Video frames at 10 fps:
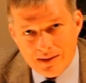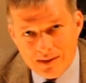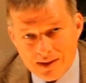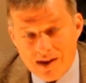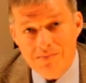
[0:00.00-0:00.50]

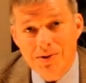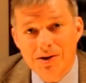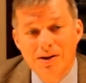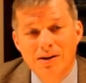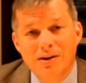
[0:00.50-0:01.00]
The
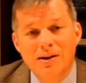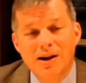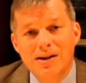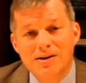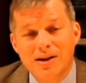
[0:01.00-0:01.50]
government in the
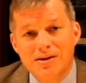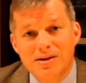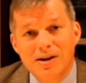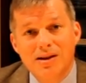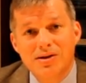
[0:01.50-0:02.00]
United States is
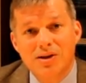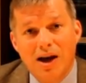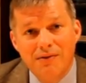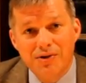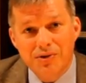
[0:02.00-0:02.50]
not
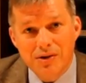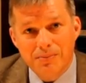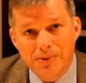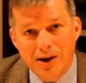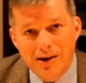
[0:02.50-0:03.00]
sovereign to the
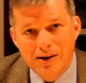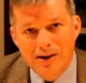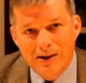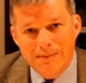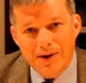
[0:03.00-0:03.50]
point
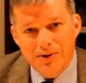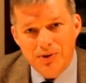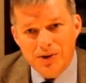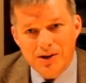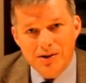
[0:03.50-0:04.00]
that you
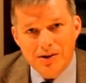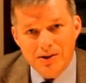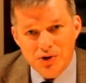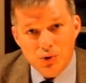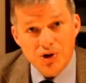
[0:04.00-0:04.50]
can
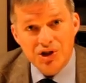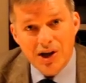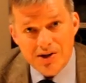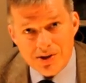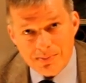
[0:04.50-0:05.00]

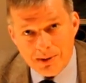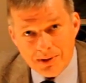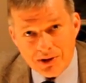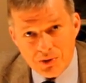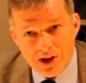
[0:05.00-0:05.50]
shortchange the
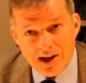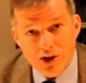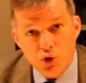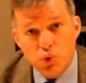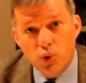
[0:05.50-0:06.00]
public. You can't
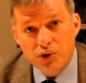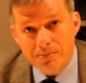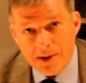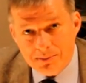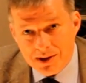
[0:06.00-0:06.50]
ignore the
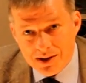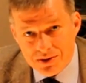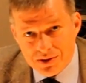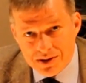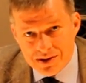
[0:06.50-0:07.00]
public
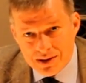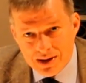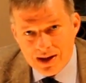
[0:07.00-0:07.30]
interest.